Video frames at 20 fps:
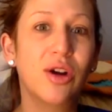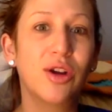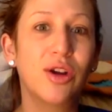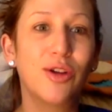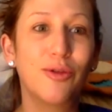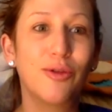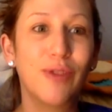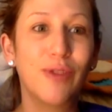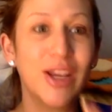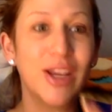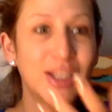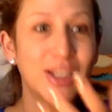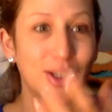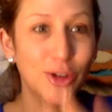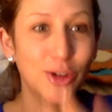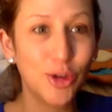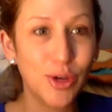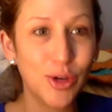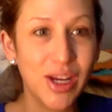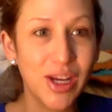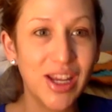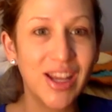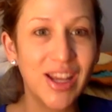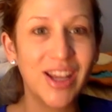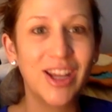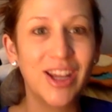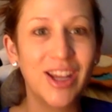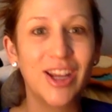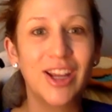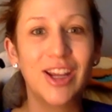your face is
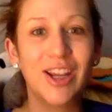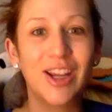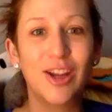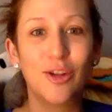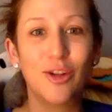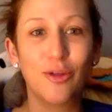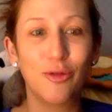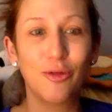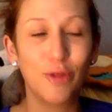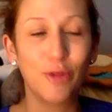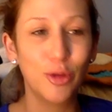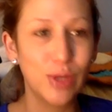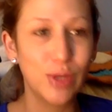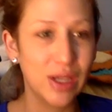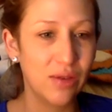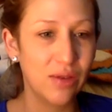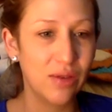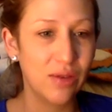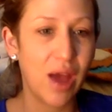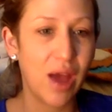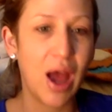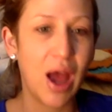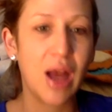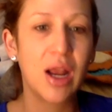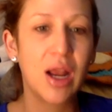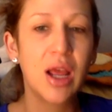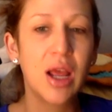shrinking, you're losing fat.